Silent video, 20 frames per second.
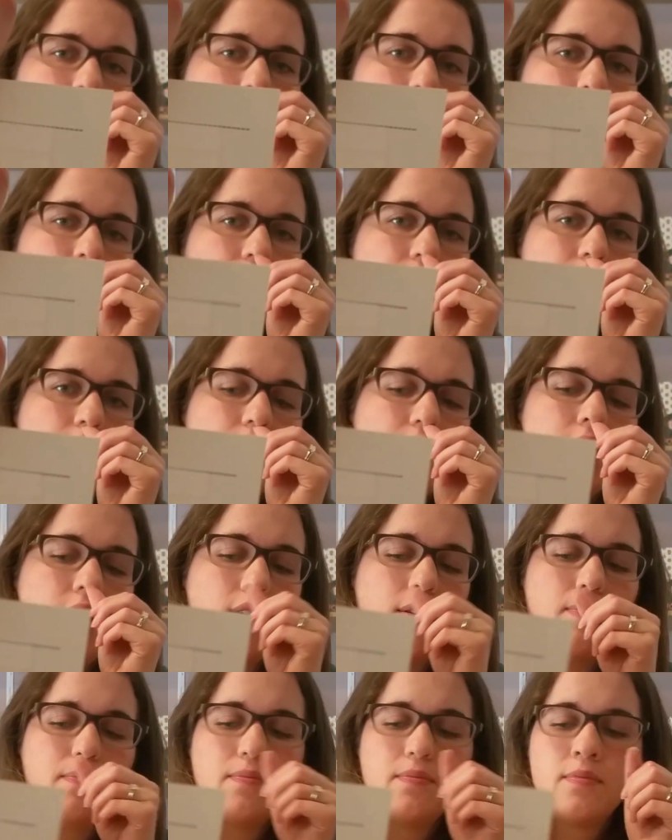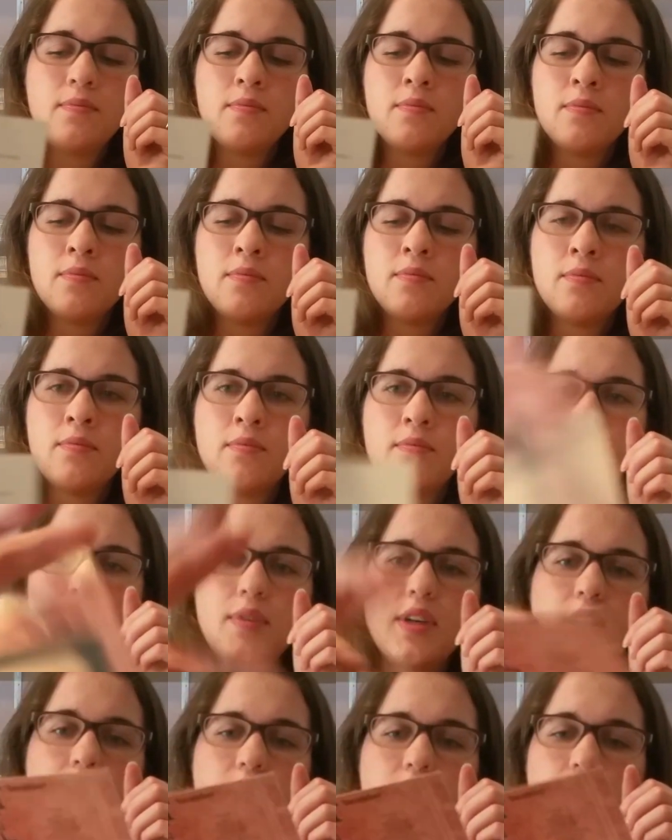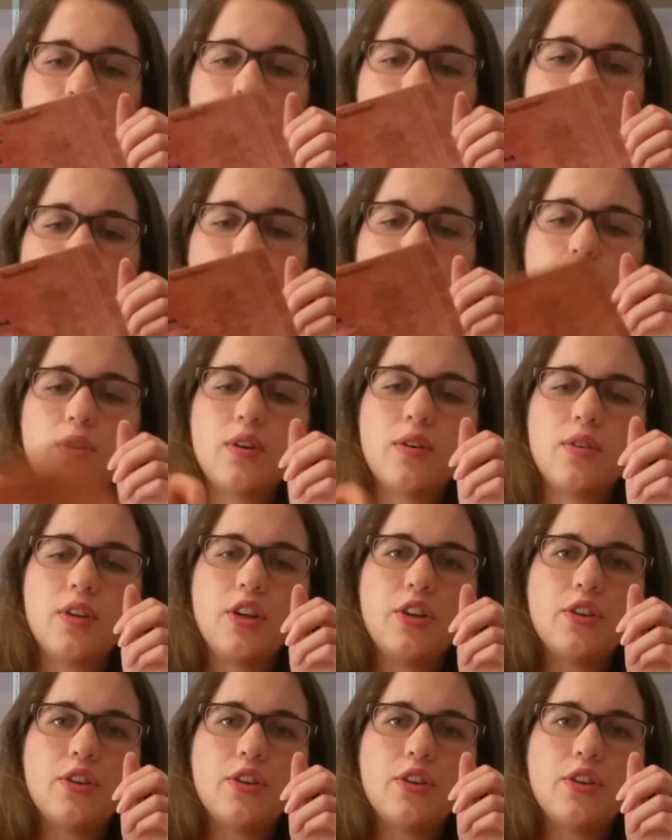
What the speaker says: inside them, and they go, you